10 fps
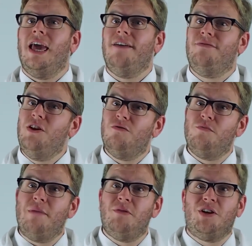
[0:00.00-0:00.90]
If you
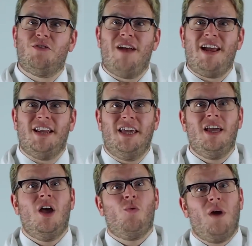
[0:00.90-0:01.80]
remembered correctly,
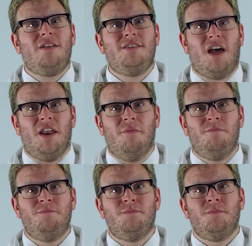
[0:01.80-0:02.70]
well done.
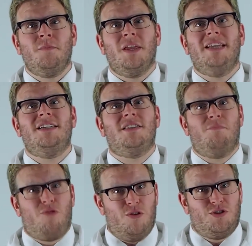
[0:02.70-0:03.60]
It is the
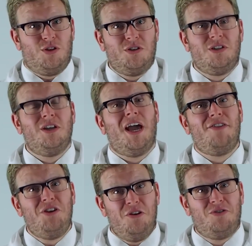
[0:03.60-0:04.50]
protons and
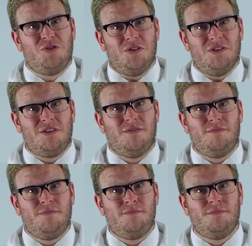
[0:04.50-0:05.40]
the neutrons.
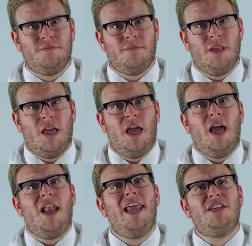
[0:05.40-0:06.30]

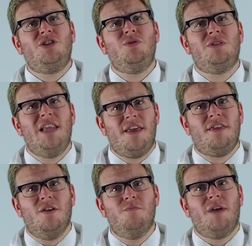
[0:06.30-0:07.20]
Let's use
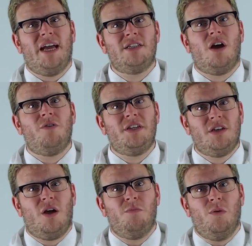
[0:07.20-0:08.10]
lithium as our
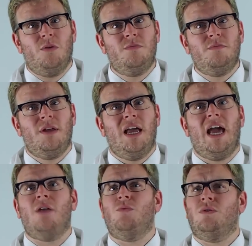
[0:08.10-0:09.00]
example,
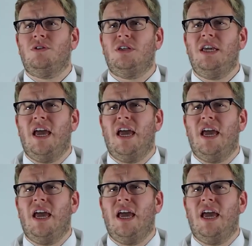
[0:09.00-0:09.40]
and we'll see